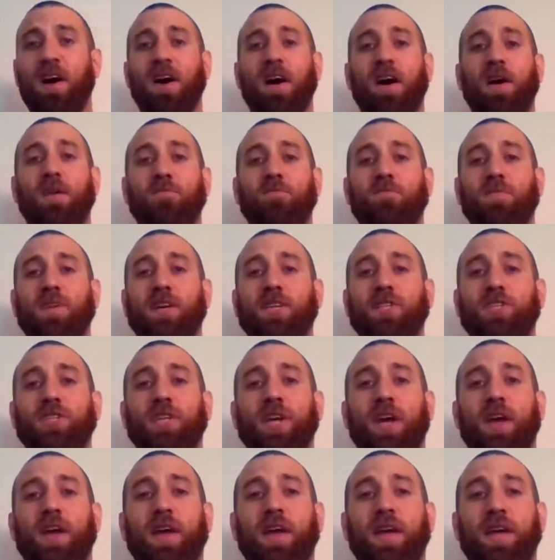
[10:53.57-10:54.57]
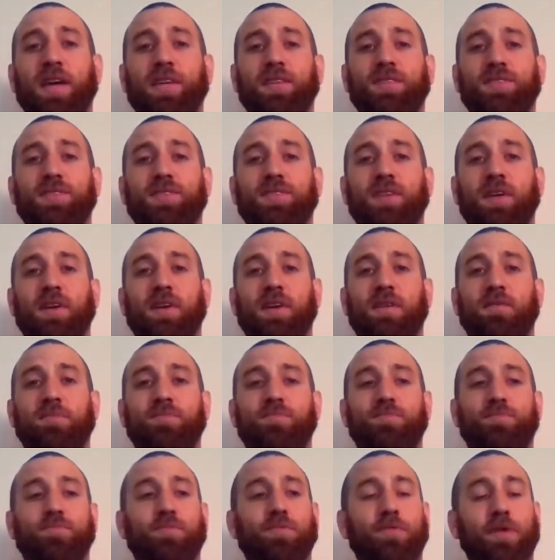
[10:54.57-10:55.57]
Ricochet is
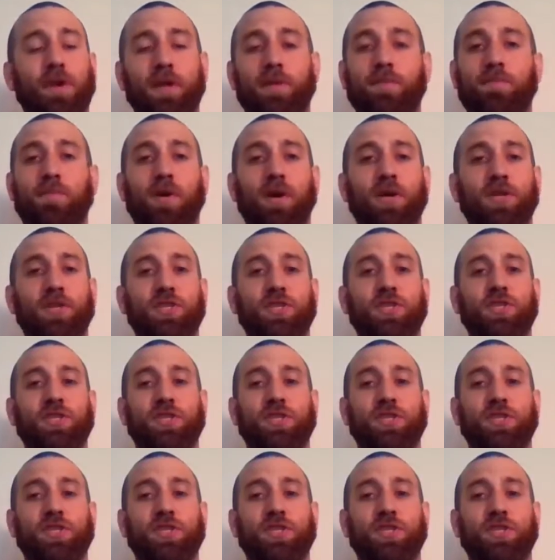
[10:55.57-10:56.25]
pretty much